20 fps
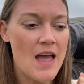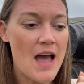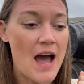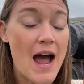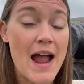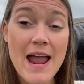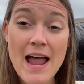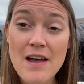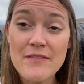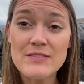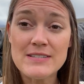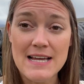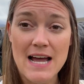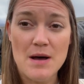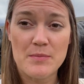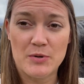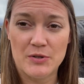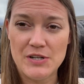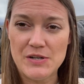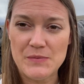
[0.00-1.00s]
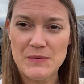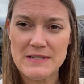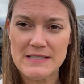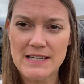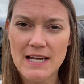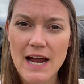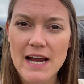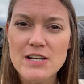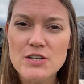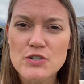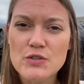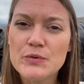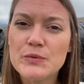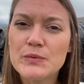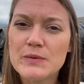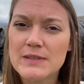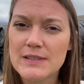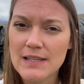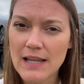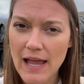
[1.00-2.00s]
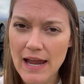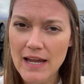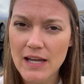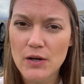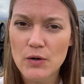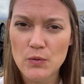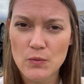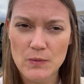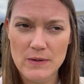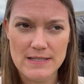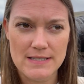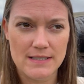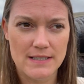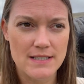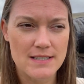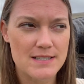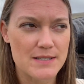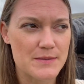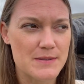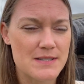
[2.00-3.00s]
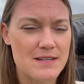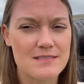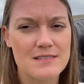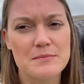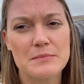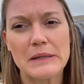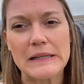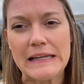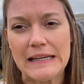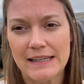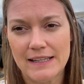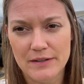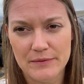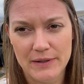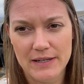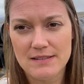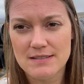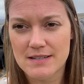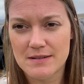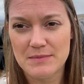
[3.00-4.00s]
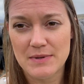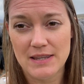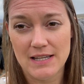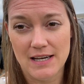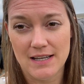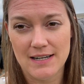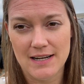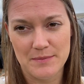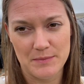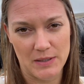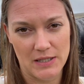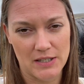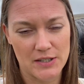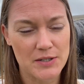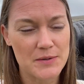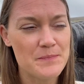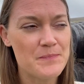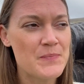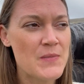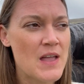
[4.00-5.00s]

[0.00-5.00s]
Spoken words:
I have dabbled in whiskey. I do like whiskey, so it's not completely random that I'm here,